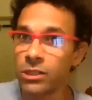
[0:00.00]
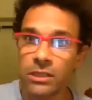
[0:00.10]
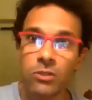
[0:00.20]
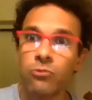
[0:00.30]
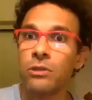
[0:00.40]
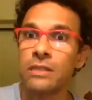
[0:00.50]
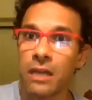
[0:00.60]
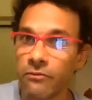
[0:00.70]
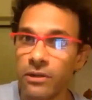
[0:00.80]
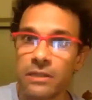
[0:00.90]
to
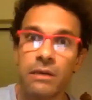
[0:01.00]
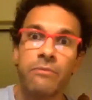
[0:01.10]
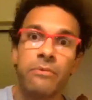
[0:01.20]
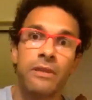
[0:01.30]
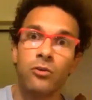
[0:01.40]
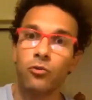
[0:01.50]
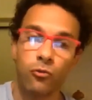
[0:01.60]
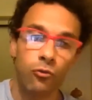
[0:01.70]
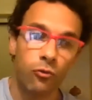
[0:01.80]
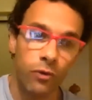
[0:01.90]
discover something,
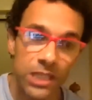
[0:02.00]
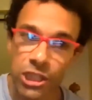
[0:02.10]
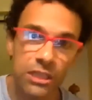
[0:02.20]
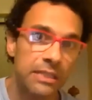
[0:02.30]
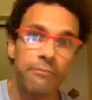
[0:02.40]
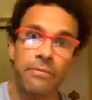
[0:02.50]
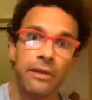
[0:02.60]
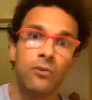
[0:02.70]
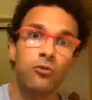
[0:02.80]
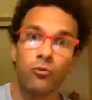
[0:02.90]
to question
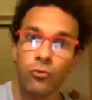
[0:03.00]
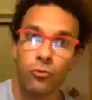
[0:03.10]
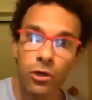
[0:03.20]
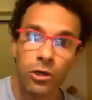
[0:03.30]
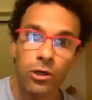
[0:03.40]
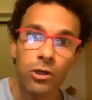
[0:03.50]
something, to